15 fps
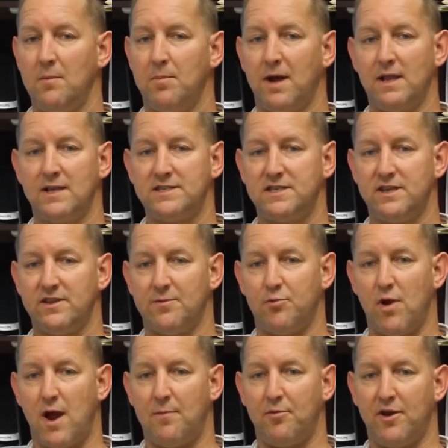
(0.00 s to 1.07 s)
By listing the
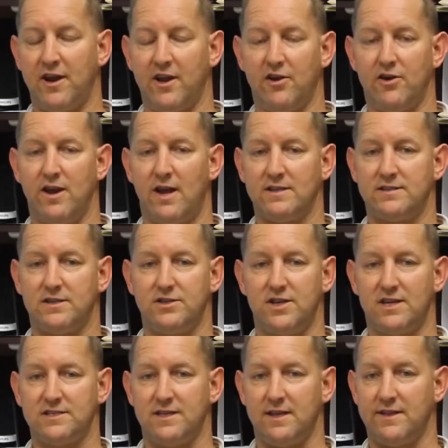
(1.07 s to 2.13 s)
property, you're not
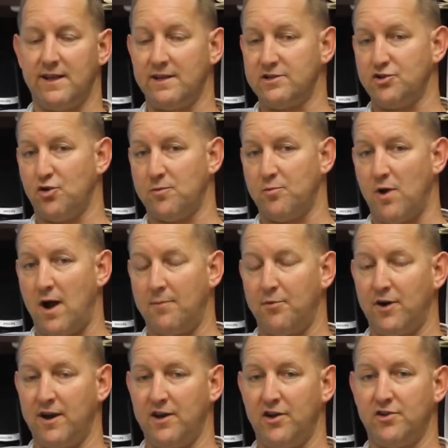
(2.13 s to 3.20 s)
suggesting that it's your property.